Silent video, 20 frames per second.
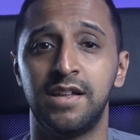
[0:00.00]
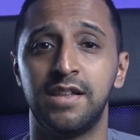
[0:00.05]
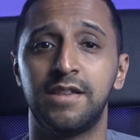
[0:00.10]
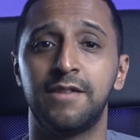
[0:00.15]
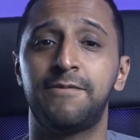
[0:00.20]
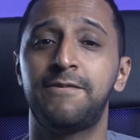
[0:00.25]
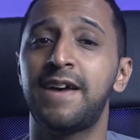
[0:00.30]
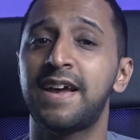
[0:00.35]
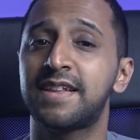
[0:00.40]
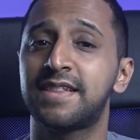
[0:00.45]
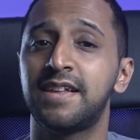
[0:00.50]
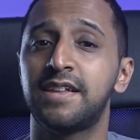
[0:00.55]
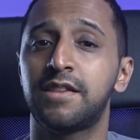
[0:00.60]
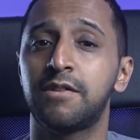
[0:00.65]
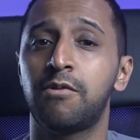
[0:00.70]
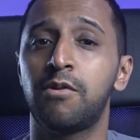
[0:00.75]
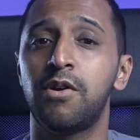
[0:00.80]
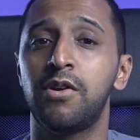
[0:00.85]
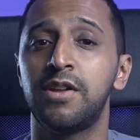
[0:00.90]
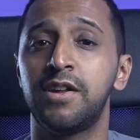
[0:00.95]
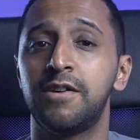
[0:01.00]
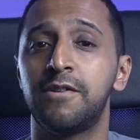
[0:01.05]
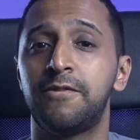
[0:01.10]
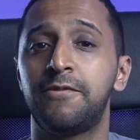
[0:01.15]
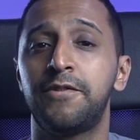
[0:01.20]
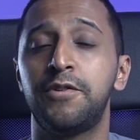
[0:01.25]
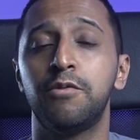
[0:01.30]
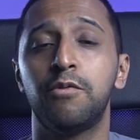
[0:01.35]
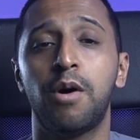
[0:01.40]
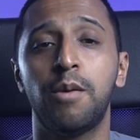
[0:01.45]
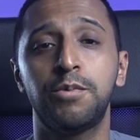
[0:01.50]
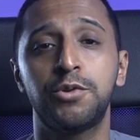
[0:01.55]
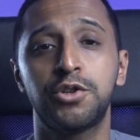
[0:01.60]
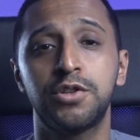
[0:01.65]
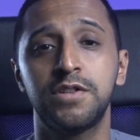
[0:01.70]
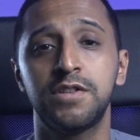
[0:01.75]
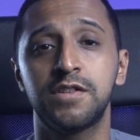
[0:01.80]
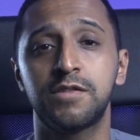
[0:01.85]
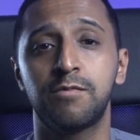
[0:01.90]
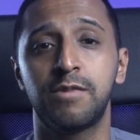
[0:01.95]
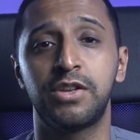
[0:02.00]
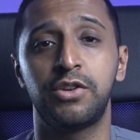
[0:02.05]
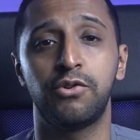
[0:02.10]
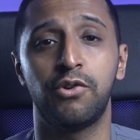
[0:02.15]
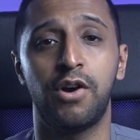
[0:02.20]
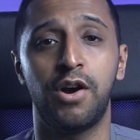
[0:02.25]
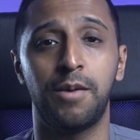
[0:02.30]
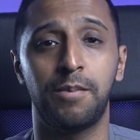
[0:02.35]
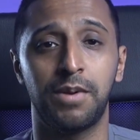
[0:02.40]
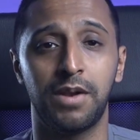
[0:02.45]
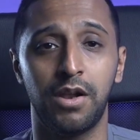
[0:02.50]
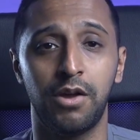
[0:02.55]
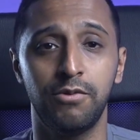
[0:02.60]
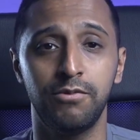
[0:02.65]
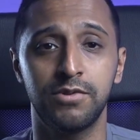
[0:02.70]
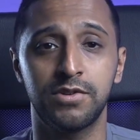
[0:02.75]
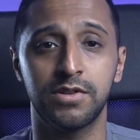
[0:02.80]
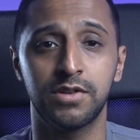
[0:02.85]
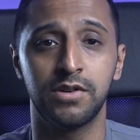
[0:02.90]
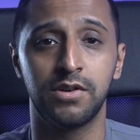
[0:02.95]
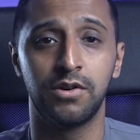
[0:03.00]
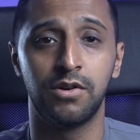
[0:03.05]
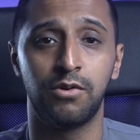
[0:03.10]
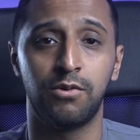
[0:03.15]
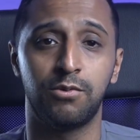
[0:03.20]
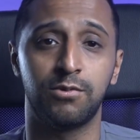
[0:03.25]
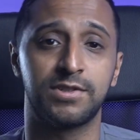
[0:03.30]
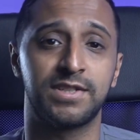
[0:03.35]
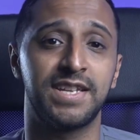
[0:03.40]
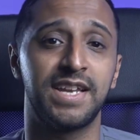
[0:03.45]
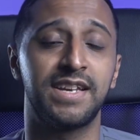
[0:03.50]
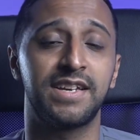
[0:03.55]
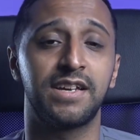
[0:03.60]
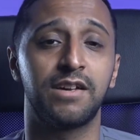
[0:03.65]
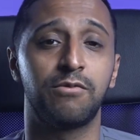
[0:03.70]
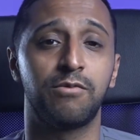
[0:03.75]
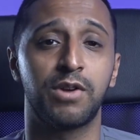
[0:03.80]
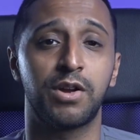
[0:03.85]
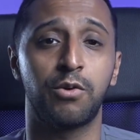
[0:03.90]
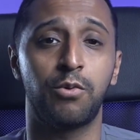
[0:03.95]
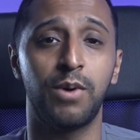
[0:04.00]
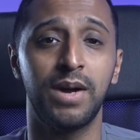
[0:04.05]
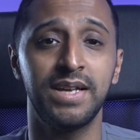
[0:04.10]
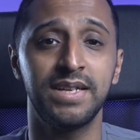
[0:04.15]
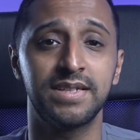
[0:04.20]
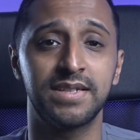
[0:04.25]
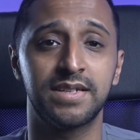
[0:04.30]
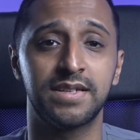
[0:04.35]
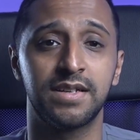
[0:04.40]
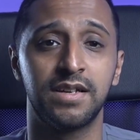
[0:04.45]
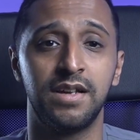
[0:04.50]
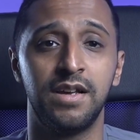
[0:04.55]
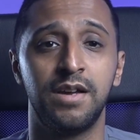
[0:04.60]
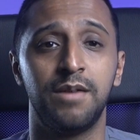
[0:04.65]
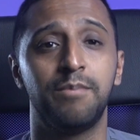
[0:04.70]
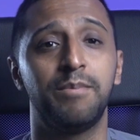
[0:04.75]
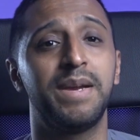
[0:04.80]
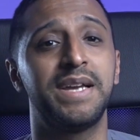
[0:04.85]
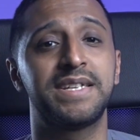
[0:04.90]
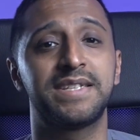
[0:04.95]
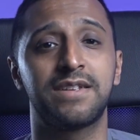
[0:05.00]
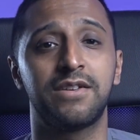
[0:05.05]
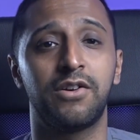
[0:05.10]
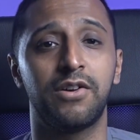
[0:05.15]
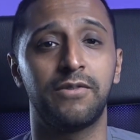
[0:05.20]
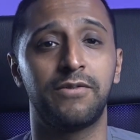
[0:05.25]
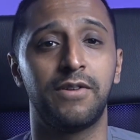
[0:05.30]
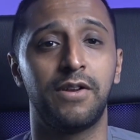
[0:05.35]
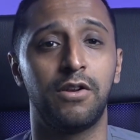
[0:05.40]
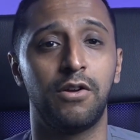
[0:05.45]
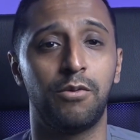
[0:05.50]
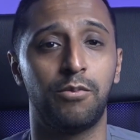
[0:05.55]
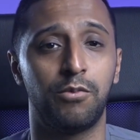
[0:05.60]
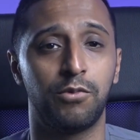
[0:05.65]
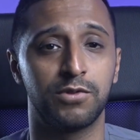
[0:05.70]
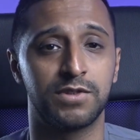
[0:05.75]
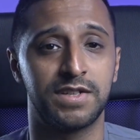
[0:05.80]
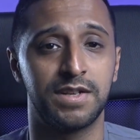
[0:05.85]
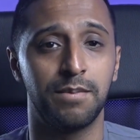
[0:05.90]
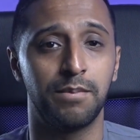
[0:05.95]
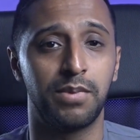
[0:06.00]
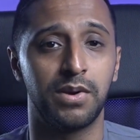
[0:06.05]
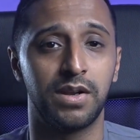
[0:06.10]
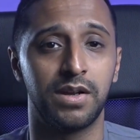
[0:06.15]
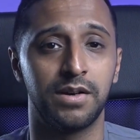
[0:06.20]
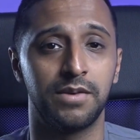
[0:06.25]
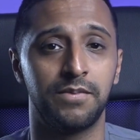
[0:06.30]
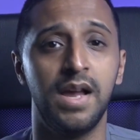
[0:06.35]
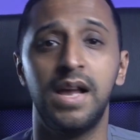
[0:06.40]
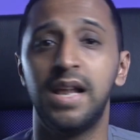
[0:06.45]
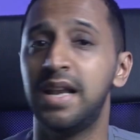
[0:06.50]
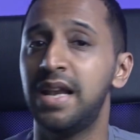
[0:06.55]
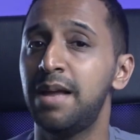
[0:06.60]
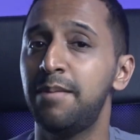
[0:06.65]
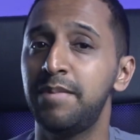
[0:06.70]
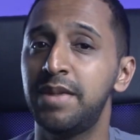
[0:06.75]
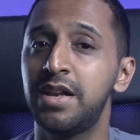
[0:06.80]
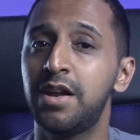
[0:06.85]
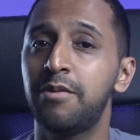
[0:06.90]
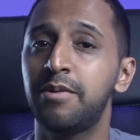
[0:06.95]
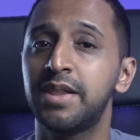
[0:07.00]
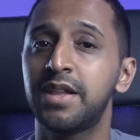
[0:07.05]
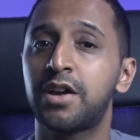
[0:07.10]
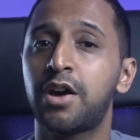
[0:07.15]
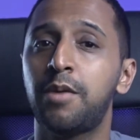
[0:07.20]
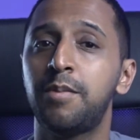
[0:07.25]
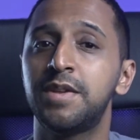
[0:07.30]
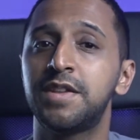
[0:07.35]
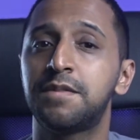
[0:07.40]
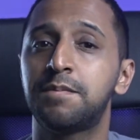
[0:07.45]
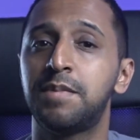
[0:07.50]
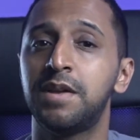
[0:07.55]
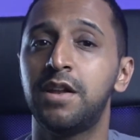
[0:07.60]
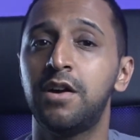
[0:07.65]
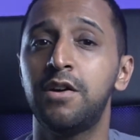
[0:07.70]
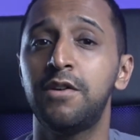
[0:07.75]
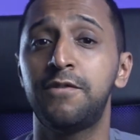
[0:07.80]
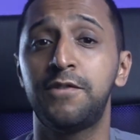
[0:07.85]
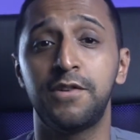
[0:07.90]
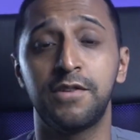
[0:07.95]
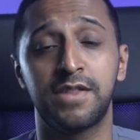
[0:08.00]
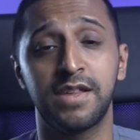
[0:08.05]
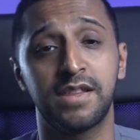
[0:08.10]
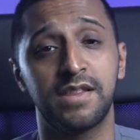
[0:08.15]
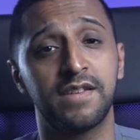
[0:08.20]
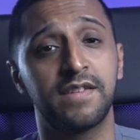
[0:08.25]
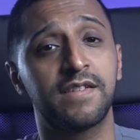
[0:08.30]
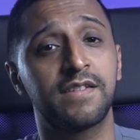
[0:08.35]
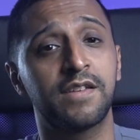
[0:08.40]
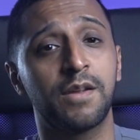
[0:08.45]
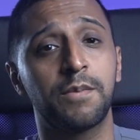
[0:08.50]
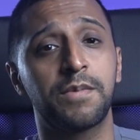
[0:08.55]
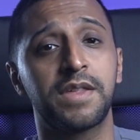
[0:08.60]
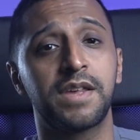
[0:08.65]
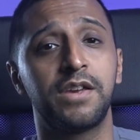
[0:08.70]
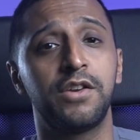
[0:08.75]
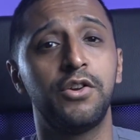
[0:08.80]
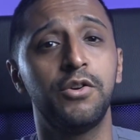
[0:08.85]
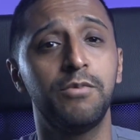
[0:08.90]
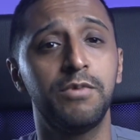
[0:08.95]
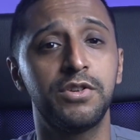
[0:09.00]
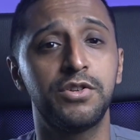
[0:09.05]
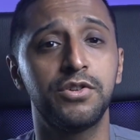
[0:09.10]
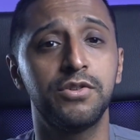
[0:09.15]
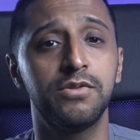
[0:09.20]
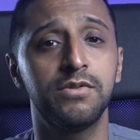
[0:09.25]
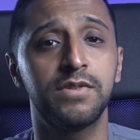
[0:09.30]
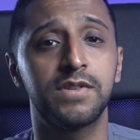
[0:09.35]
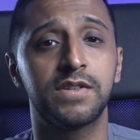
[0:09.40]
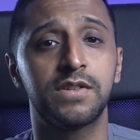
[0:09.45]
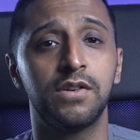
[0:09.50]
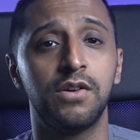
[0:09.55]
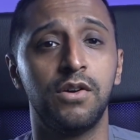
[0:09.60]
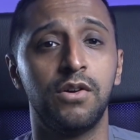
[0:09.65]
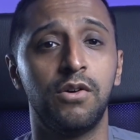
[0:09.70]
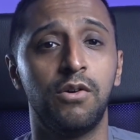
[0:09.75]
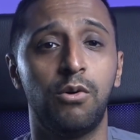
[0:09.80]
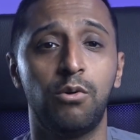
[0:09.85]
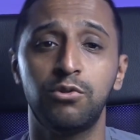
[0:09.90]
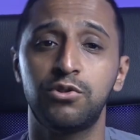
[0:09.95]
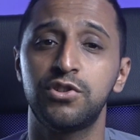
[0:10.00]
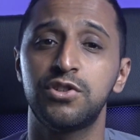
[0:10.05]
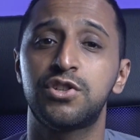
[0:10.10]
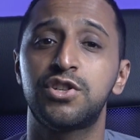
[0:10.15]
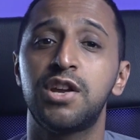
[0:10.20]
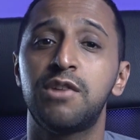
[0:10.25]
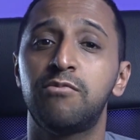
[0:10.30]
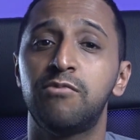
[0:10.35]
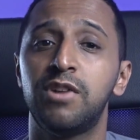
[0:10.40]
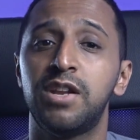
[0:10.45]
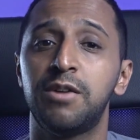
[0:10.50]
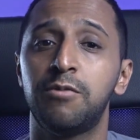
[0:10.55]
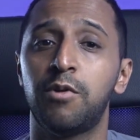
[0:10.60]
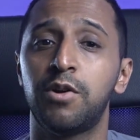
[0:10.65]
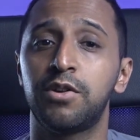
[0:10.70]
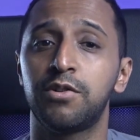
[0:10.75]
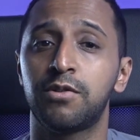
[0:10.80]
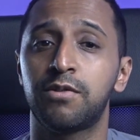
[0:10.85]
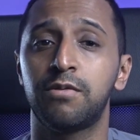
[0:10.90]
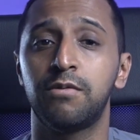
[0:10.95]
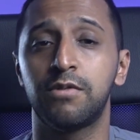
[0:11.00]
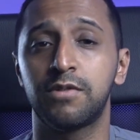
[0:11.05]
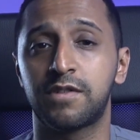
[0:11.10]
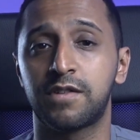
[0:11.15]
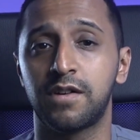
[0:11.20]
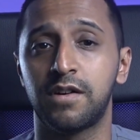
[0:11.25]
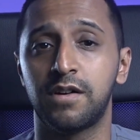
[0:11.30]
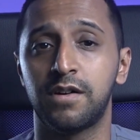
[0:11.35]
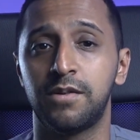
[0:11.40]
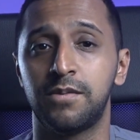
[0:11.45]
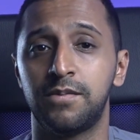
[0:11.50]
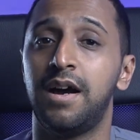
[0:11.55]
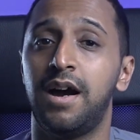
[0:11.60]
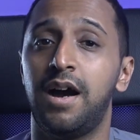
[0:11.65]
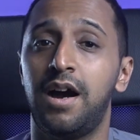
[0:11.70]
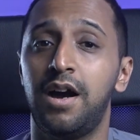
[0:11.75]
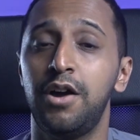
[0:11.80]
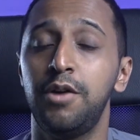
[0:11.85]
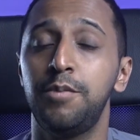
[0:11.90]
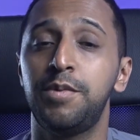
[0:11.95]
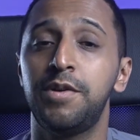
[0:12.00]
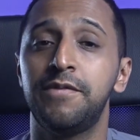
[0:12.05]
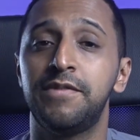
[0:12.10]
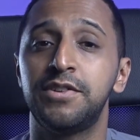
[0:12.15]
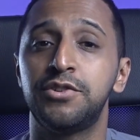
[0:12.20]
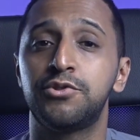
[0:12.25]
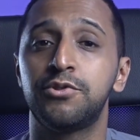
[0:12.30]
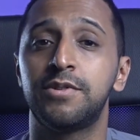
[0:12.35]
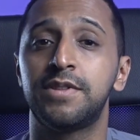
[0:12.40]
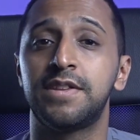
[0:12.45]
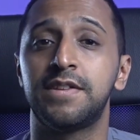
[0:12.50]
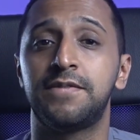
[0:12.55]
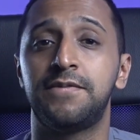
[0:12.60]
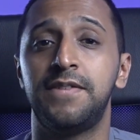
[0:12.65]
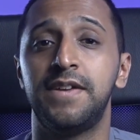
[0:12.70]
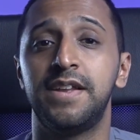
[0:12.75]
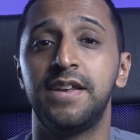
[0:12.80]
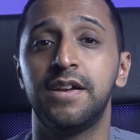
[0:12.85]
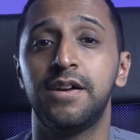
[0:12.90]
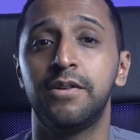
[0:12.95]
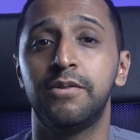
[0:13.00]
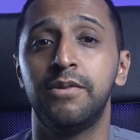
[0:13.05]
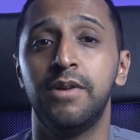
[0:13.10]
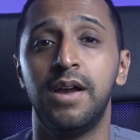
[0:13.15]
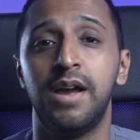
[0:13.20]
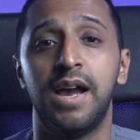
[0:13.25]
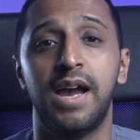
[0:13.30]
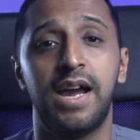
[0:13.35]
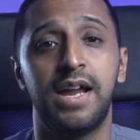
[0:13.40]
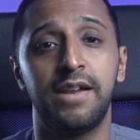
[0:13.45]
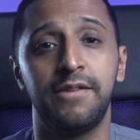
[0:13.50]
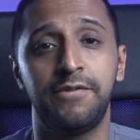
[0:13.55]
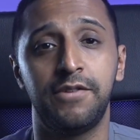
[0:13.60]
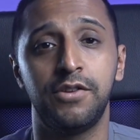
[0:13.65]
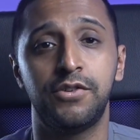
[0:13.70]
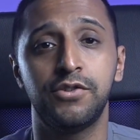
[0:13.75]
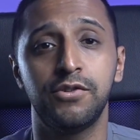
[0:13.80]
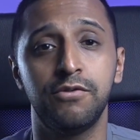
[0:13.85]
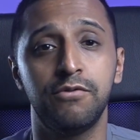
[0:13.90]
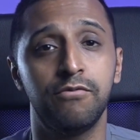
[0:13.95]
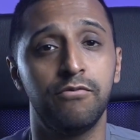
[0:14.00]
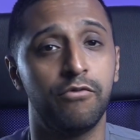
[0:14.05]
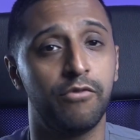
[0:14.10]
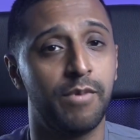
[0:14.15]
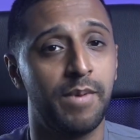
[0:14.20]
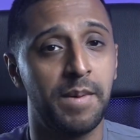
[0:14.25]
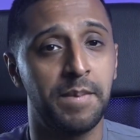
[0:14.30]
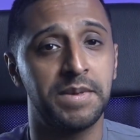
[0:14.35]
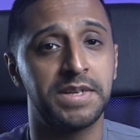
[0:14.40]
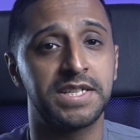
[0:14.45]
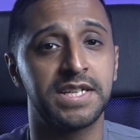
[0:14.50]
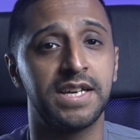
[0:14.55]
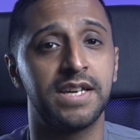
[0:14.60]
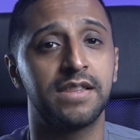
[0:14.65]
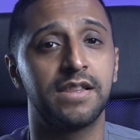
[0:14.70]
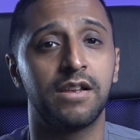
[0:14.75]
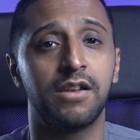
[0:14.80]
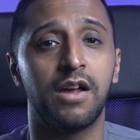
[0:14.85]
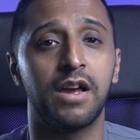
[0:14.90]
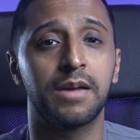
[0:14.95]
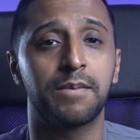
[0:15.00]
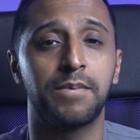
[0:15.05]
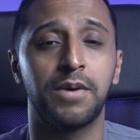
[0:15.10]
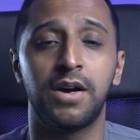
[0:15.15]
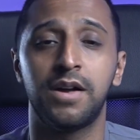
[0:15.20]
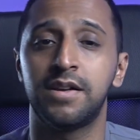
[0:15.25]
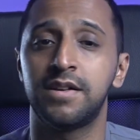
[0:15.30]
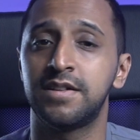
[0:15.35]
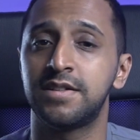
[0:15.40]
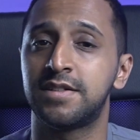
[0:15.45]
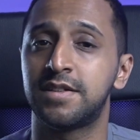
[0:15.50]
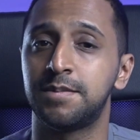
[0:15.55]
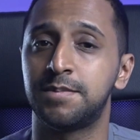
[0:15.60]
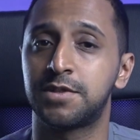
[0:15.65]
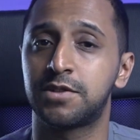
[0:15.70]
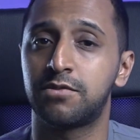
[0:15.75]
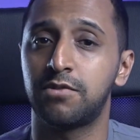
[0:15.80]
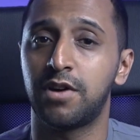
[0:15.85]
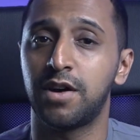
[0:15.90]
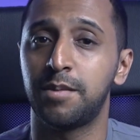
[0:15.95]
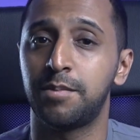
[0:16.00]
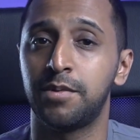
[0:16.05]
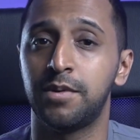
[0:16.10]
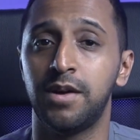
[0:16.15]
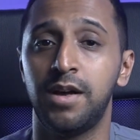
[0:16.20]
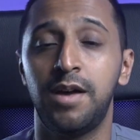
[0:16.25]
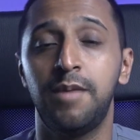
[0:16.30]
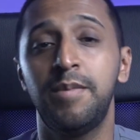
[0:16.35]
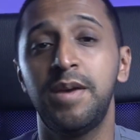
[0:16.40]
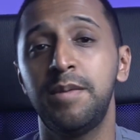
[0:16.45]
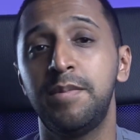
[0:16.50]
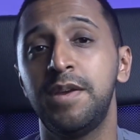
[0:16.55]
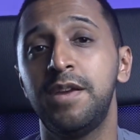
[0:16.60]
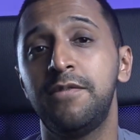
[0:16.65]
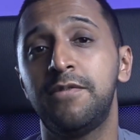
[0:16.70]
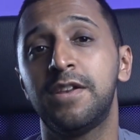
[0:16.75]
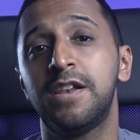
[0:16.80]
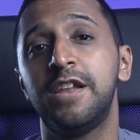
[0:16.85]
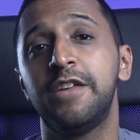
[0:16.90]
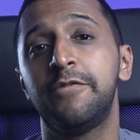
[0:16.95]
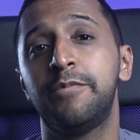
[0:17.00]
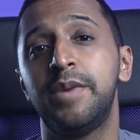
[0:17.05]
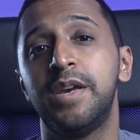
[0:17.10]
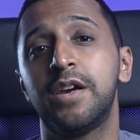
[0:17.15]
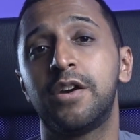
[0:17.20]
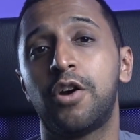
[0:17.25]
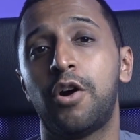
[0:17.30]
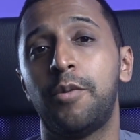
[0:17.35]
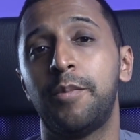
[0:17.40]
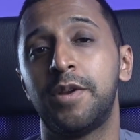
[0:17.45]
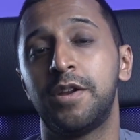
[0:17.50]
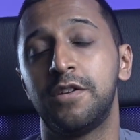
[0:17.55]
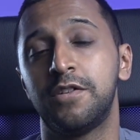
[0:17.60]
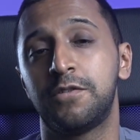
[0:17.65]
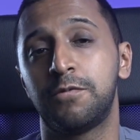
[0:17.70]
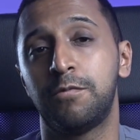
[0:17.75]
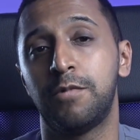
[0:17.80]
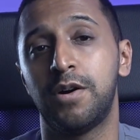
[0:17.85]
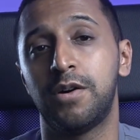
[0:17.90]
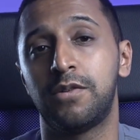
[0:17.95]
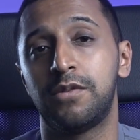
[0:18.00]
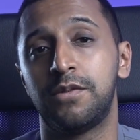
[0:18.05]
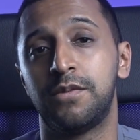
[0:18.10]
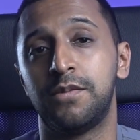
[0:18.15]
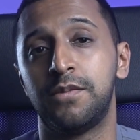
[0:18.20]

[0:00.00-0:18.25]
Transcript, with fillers: The fact that there are only a few options when you upload or sending a request makes life a lot more simpler. Let me know in the comments below if you think this is something you would use or just generally what your thoughts are. I hope you've enjoyed this video and if you do, remember to hit the like button and subscribe and maybe even leave me a comment as well.